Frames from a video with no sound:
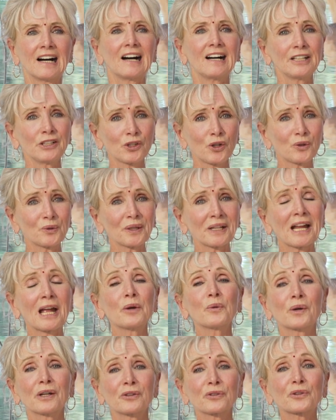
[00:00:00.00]
I know when
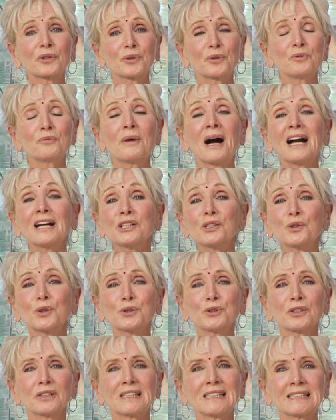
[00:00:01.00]
I went through my
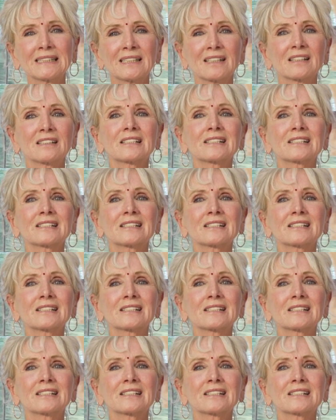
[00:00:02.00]
Kundalini